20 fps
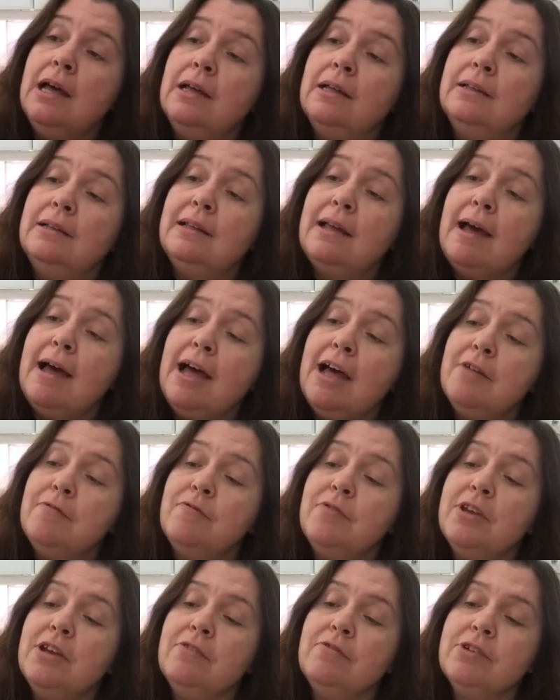
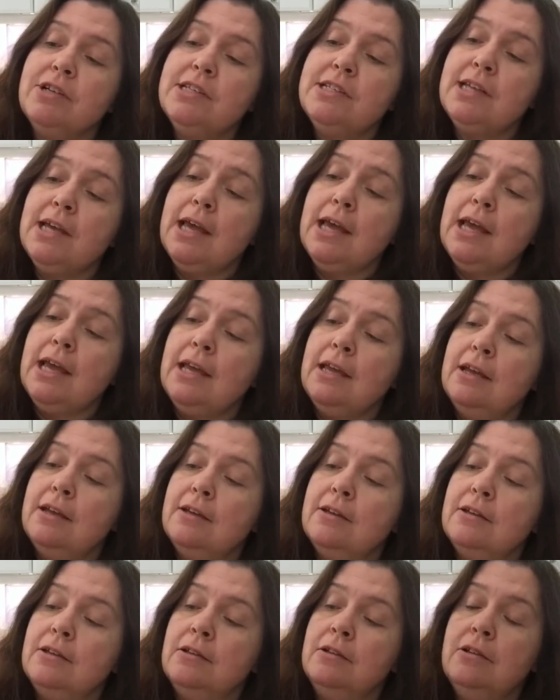laugh every day,
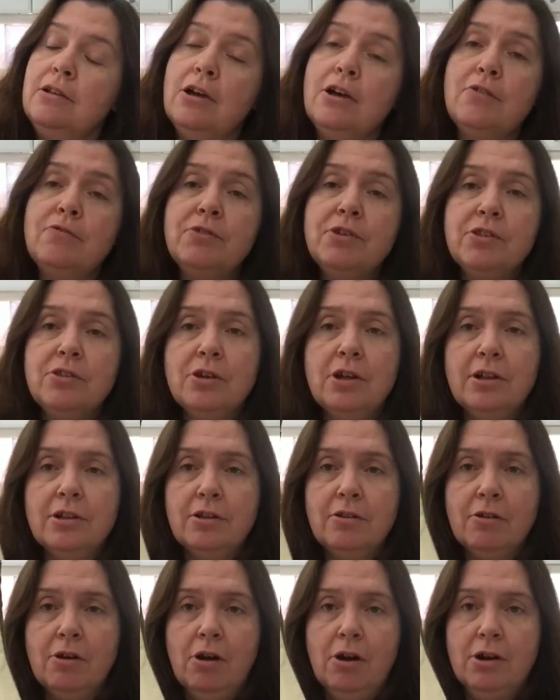love with all
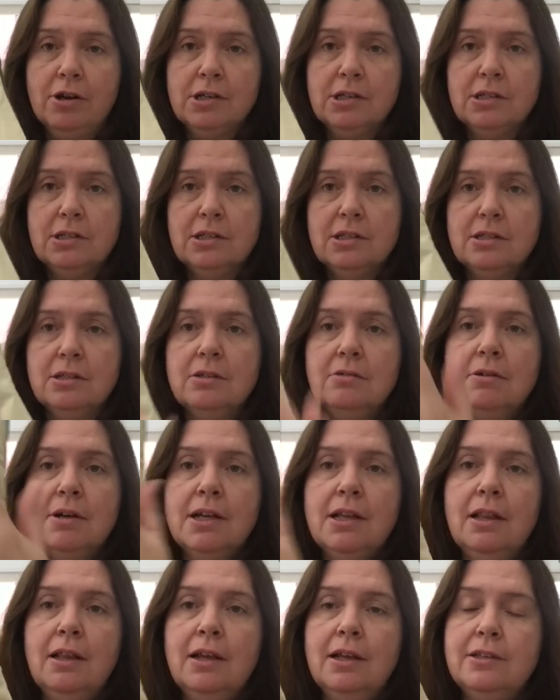your heart. So
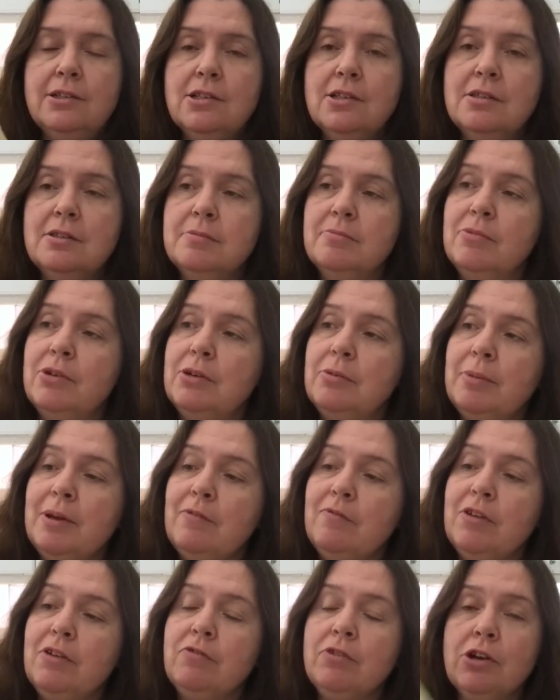I, I, it's one of my
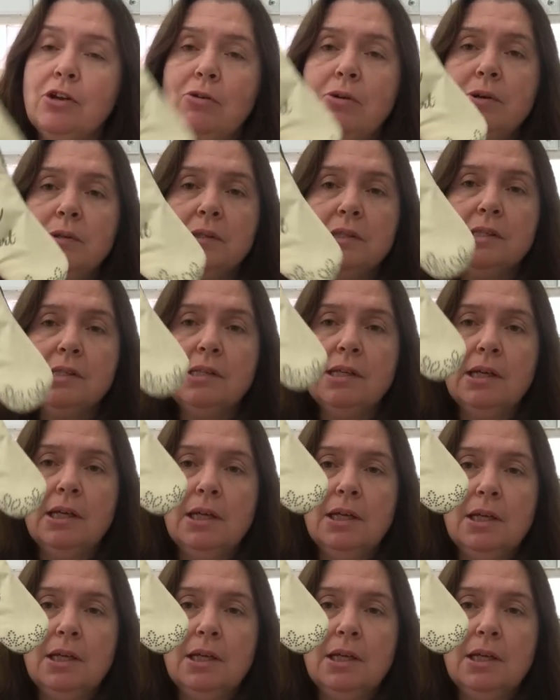favorite quotes.